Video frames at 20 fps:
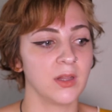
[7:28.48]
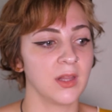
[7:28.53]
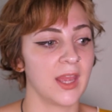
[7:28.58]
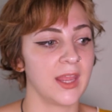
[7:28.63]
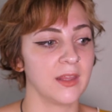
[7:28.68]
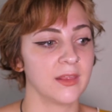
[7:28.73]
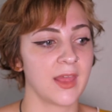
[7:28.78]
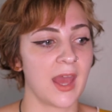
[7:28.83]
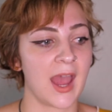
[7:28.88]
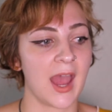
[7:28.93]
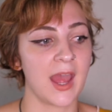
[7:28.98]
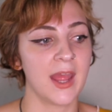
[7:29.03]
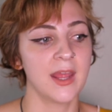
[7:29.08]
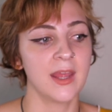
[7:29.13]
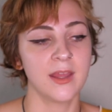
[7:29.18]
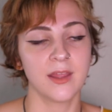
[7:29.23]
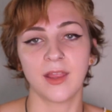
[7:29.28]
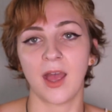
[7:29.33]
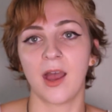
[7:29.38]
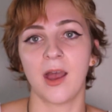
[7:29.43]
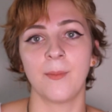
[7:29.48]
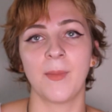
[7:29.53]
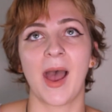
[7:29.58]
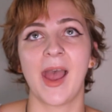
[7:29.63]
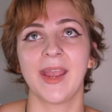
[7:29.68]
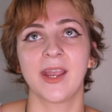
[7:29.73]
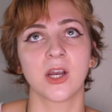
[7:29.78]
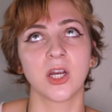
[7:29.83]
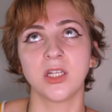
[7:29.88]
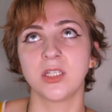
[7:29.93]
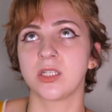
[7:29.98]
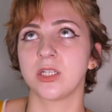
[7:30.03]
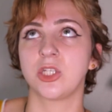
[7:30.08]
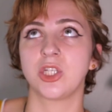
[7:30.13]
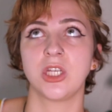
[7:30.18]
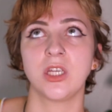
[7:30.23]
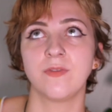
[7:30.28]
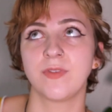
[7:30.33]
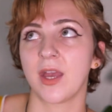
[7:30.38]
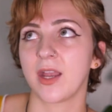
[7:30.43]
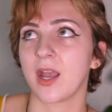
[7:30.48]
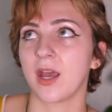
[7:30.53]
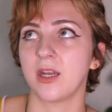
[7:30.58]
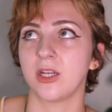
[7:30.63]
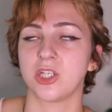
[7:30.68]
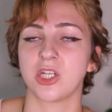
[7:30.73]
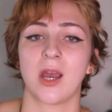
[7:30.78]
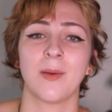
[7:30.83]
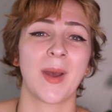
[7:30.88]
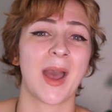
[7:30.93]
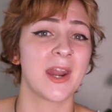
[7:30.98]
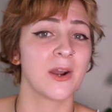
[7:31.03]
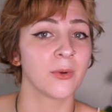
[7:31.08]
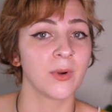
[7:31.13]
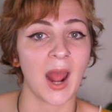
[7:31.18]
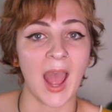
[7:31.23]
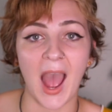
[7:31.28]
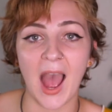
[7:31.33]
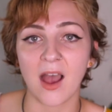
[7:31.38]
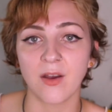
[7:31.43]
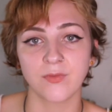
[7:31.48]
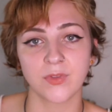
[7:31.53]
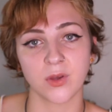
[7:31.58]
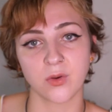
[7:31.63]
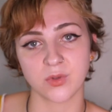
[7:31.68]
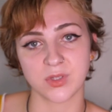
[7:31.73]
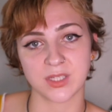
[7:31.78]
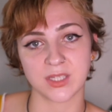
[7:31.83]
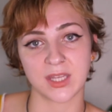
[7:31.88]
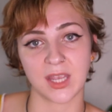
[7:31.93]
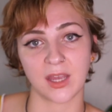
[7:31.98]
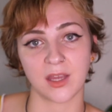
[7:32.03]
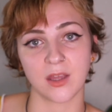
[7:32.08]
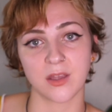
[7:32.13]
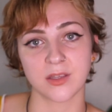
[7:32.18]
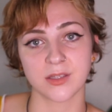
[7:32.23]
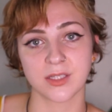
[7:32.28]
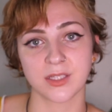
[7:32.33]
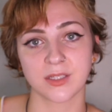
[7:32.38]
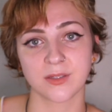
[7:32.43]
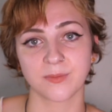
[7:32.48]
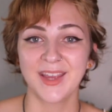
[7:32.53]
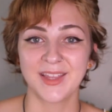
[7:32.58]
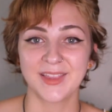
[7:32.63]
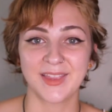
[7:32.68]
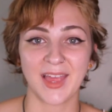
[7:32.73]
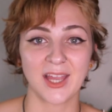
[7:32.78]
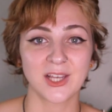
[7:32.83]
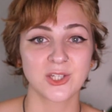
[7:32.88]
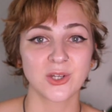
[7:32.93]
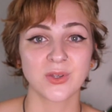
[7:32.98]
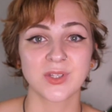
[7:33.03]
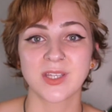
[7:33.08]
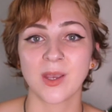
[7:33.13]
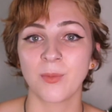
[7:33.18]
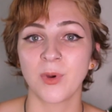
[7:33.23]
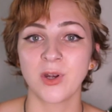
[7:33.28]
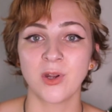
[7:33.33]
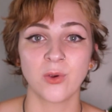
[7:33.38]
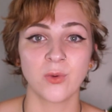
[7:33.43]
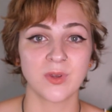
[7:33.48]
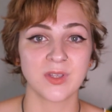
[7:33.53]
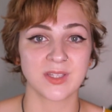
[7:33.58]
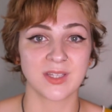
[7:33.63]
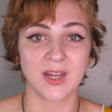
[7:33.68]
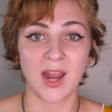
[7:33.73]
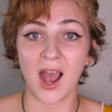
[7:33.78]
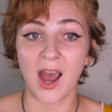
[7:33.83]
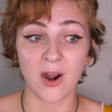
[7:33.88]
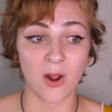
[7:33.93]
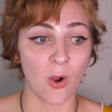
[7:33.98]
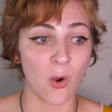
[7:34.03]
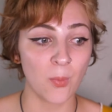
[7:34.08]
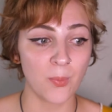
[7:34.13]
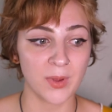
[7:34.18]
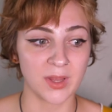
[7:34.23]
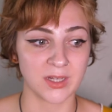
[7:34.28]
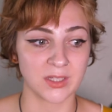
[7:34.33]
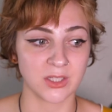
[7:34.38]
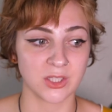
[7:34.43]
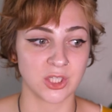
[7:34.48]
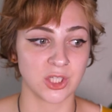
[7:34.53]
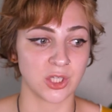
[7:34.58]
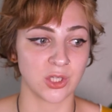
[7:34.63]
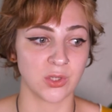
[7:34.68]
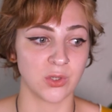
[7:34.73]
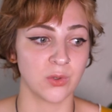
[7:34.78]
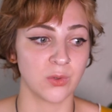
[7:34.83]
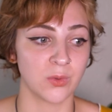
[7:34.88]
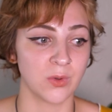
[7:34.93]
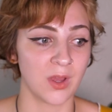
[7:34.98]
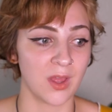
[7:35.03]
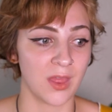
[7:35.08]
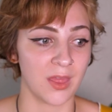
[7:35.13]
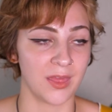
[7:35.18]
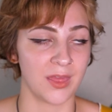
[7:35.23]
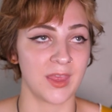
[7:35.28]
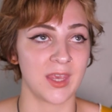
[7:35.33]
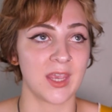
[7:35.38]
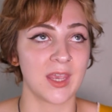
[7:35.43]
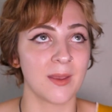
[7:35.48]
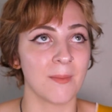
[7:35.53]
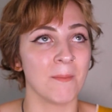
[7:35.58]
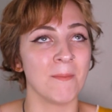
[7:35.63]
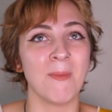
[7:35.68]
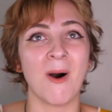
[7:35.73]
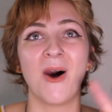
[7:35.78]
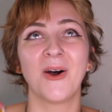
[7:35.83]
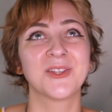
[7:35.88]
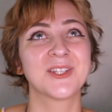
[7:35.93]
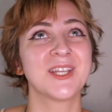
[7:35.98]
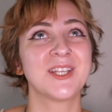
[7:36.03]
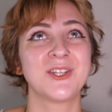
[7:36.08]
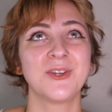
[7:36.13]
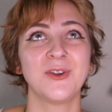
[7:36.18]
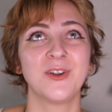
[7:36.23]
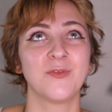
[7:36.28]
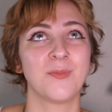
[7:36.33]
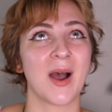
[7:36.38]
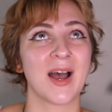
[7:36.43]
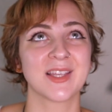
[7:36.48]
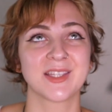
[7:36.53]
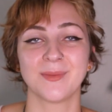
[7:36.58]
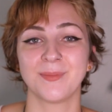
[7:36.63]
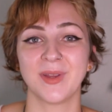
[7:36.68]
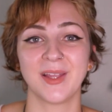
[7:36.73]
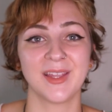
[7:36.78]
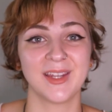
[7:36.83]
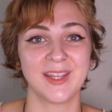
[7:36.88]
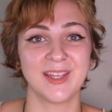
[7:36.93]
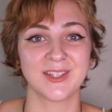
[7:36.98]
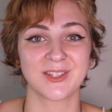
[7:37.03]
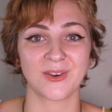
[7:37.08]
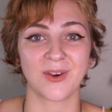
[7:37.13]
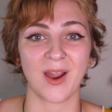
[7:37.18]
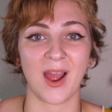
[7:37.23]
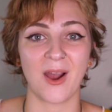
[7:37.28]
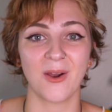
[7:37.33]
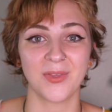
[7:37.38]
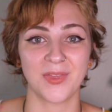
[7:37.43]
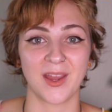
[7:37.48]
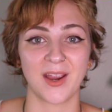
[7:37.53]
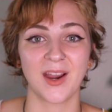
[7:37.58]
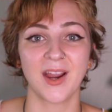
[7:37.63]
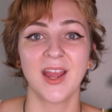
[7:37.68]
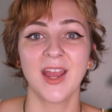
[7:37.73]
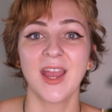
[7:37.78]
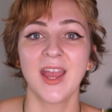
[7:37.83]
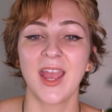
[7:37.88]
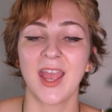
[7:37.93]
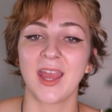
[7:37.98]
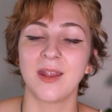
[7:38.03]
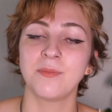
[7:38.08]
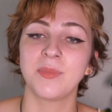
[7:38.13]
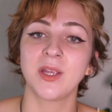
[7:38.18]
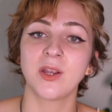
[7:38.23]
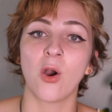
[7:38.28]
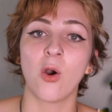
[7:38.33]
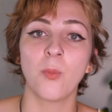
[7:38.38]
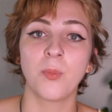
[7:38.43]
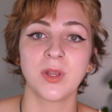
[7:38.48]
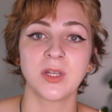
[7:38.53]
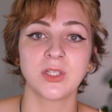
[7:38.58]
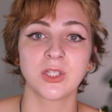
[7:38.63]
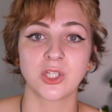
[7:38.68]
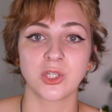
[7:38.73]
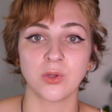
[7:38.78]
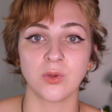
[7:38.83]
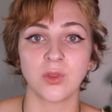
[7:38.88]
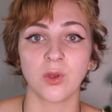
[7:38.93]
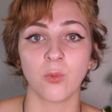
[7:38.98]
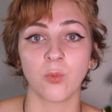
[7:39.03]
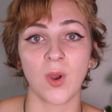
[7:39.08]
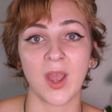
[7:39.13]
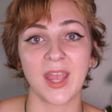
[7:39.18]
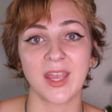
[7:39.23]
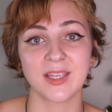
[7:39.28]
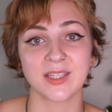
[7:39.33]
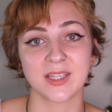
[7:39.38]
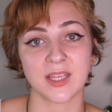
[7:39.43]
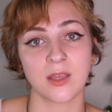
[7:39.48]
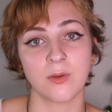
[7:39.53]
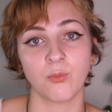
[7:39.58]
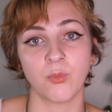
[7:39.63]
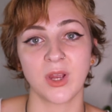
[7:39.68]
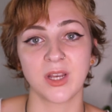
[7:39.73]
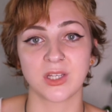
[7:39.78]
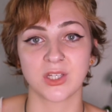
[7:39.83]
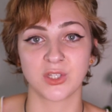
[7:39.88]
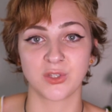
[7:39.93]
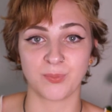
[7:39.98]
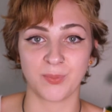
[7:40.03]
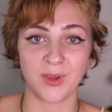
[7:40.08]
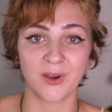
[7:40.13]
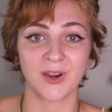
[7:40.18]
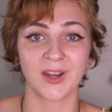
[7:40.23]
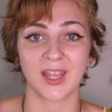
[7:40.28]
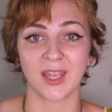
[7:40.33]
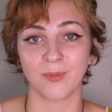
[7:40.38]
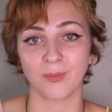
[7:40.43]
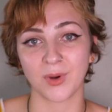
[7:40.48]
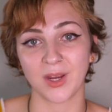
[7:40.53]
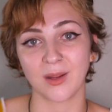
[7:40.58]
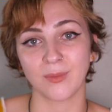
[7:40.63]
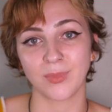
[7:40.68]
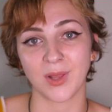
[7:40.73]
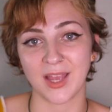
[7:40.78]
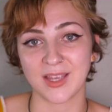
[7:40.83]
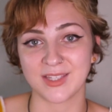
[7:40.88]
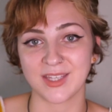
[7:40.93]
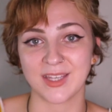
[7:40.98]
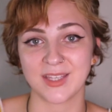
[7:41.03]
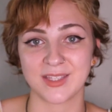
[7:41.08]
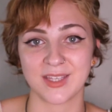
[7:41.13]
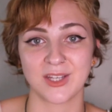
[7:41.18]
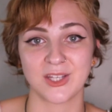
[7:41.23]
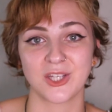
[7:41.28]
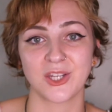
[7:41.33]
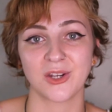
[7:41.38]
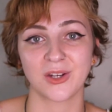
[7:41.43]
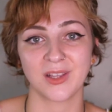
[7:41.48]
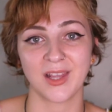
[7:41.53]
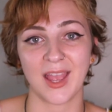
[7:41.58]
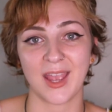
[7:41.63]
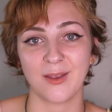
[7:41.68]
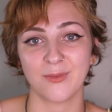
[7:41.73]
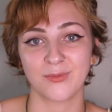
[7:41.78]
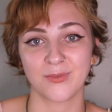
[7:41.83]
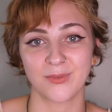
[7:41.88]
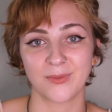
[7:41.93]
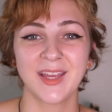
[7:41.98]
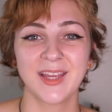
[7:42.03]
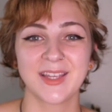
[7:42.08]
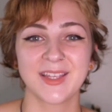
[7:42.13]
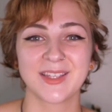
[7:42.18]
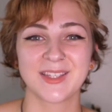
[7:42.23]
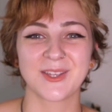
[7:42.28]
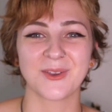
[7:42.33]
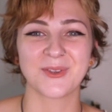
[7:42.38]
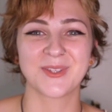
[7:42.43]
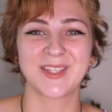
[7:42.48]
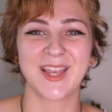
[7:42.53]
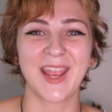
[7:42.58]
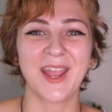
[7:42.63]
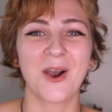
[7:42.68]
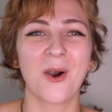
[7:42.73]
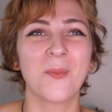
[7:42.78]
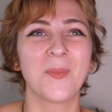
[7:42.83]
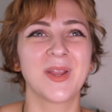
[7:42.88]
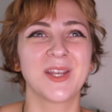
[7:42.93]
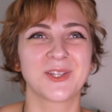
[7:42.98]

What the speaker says: like that, I couldn't achieve that kind of job, I don't have those skills. That shows someone who is not open to the multitude of possibilities that are out there and being open to the ways in which spirit can bring blessings into your life. So stay open